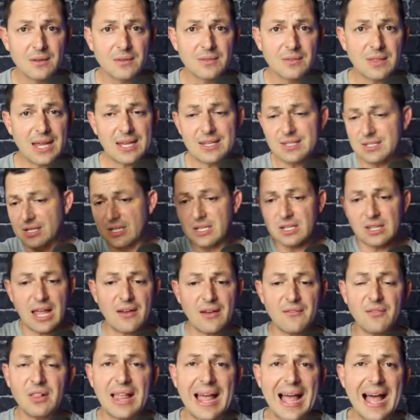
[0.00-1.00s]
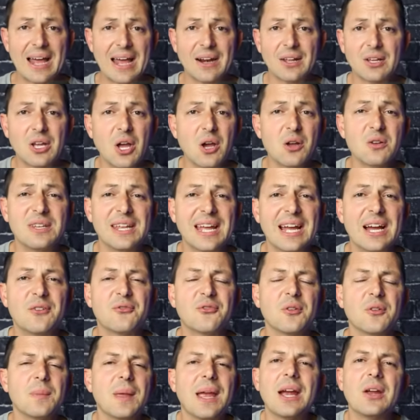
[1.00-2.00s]
Things could level out and go down
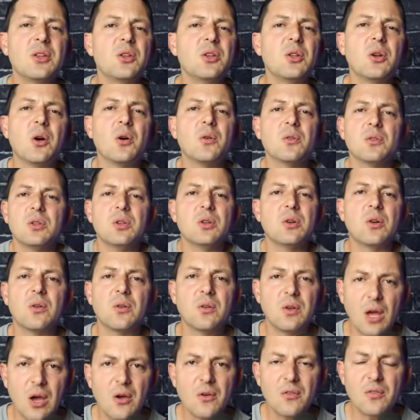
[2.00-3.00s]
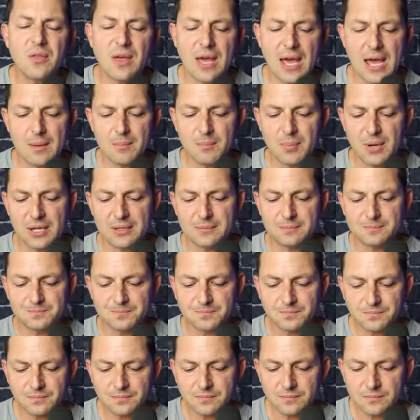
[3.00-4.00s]
from there. You don't you don't know that. But
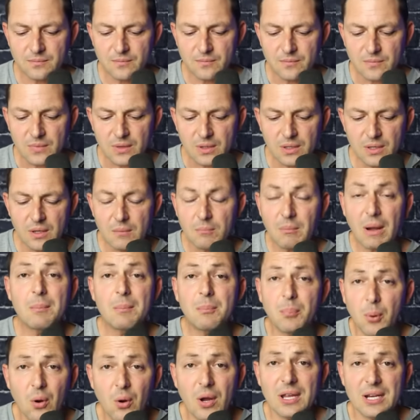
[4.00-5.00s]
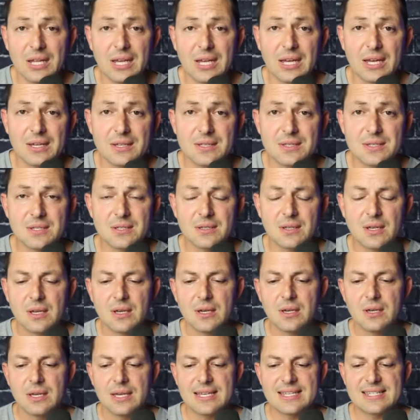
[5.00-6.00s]
my point is
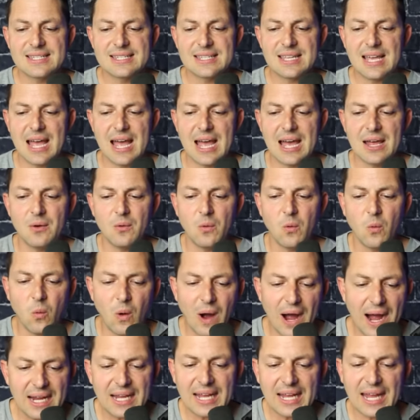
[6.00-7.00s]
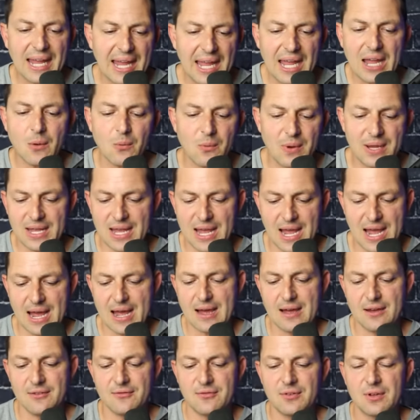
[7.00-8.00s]
is that why can't we
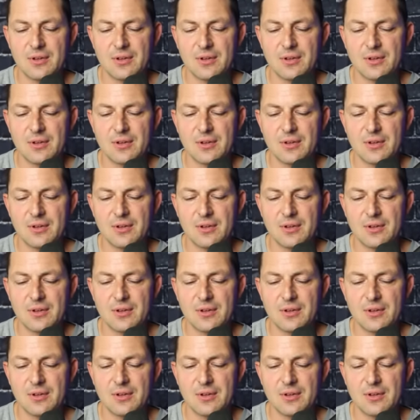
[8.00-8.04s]
have